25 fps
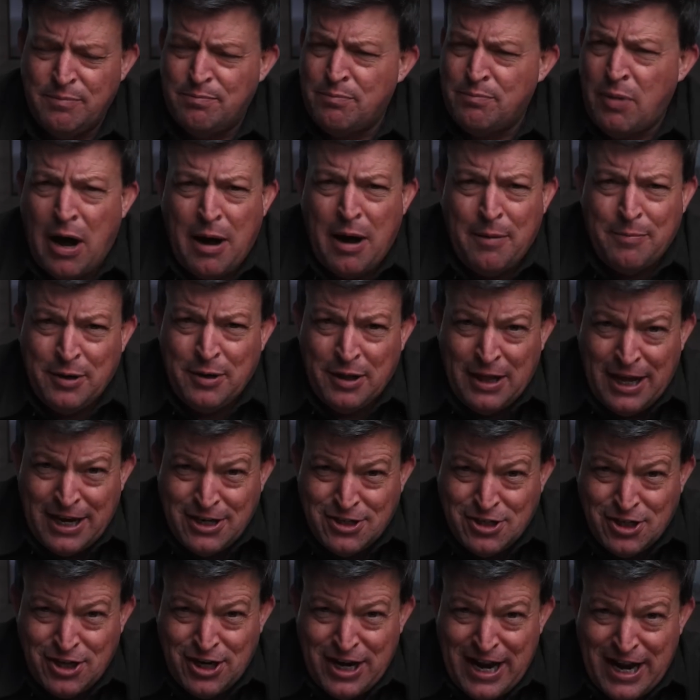
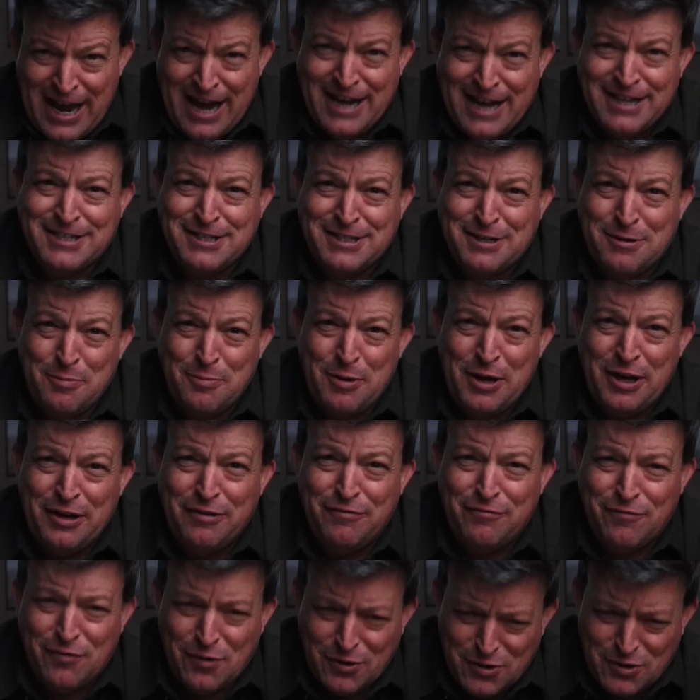population
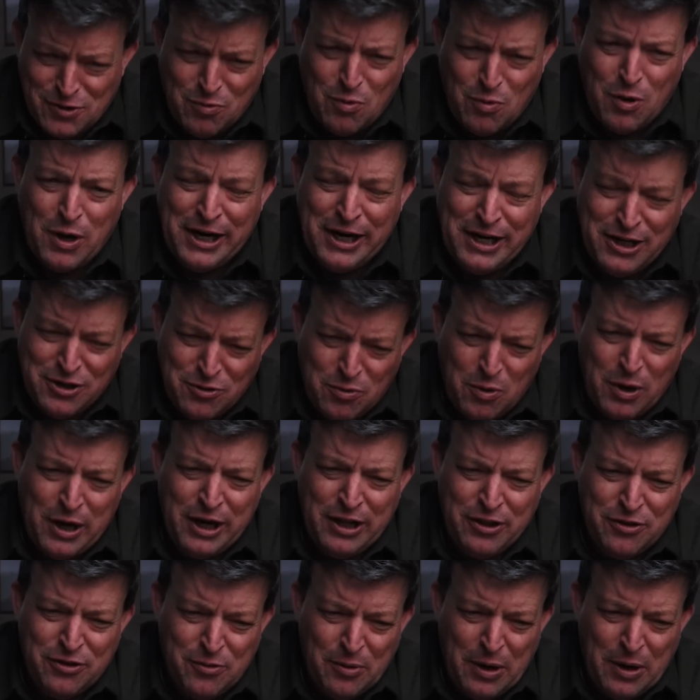estimate for
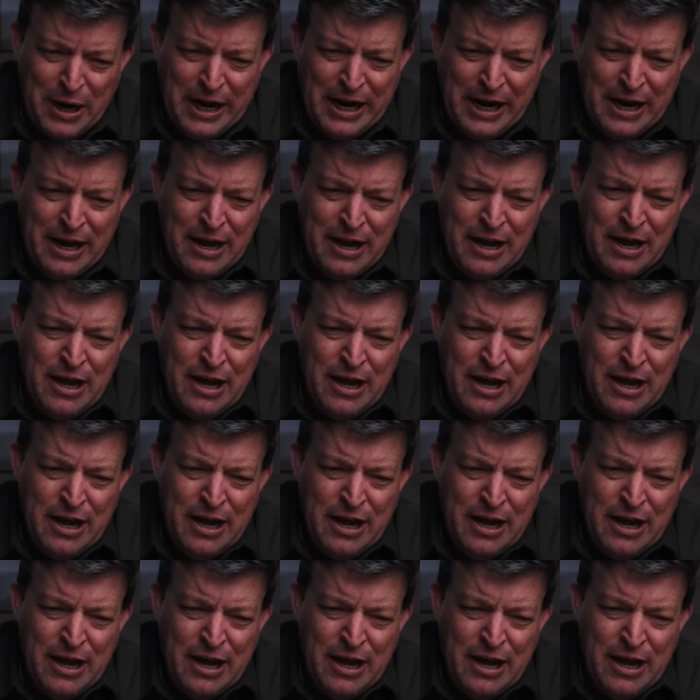2023,